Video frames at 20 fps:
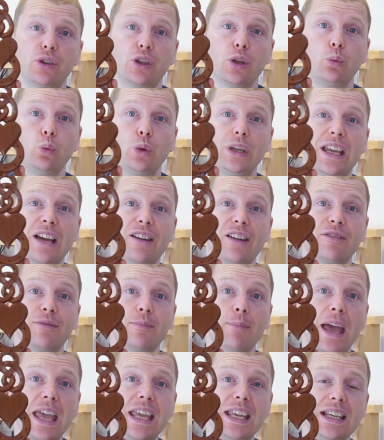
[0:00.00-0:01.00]
that we have
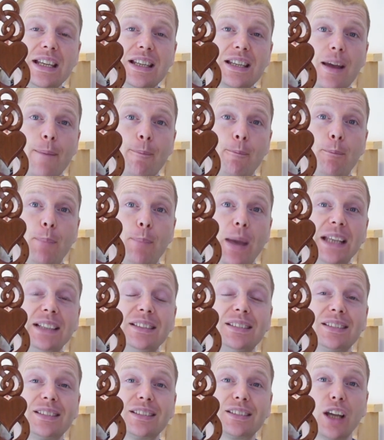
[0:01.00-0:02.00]
made
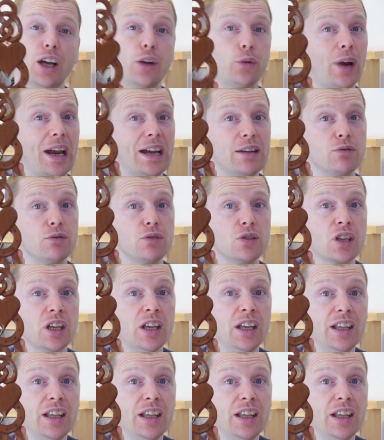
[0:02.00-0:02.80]
based around